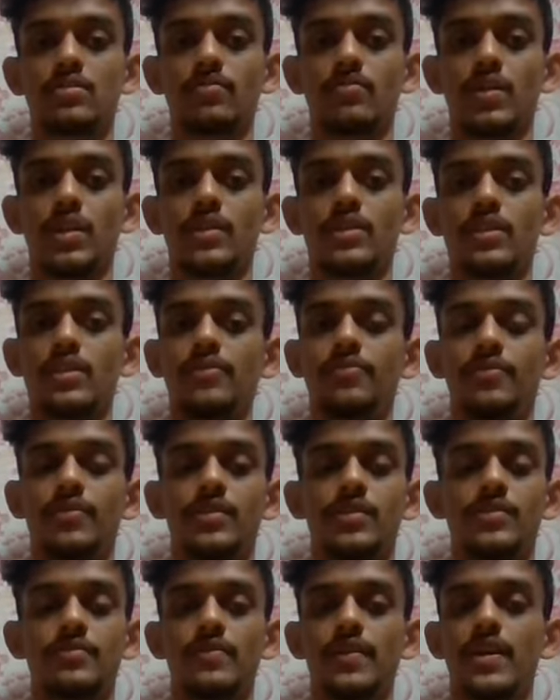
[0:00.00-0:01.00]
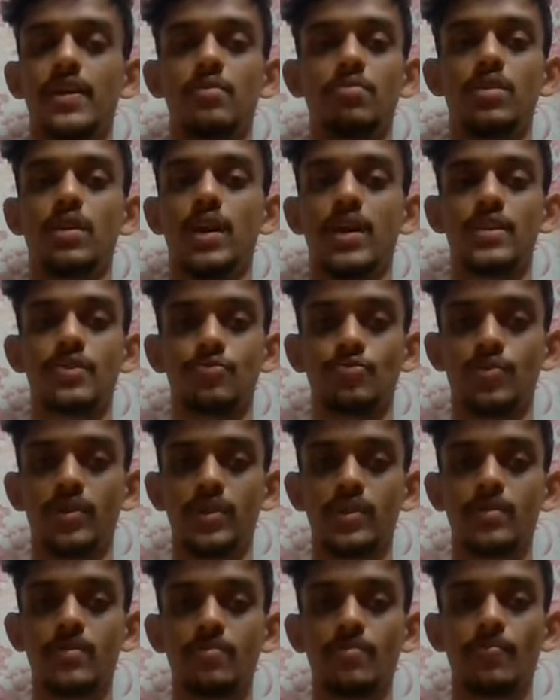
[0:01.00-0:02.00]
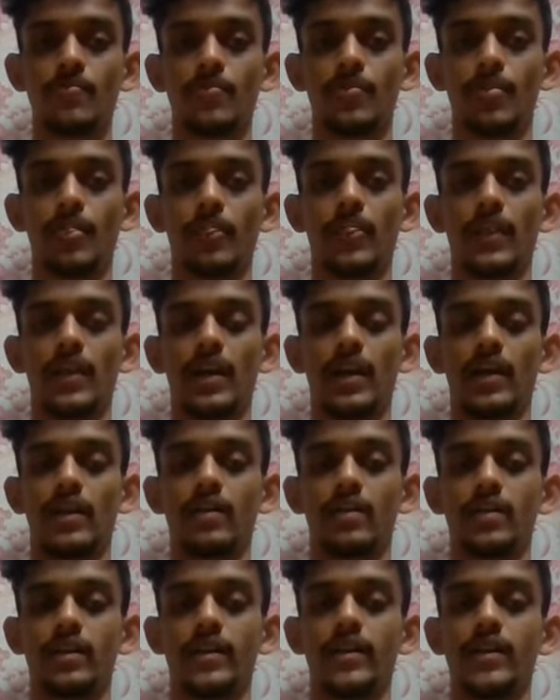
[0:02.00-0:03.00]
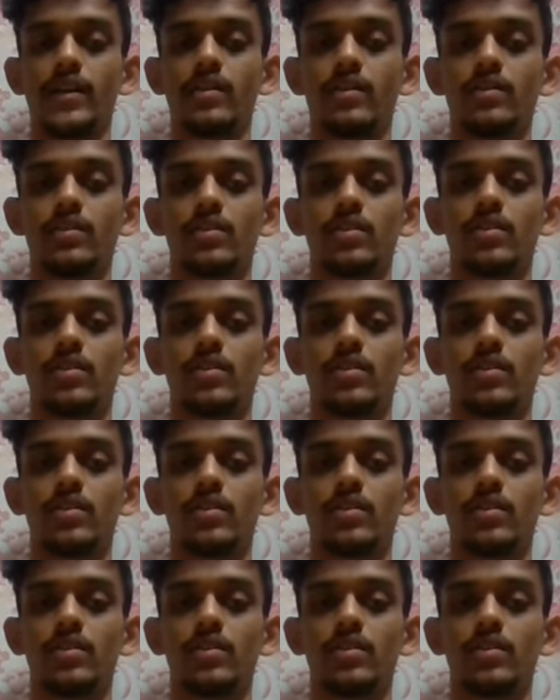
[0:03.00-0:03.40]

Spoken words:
by the reference variable s1 and create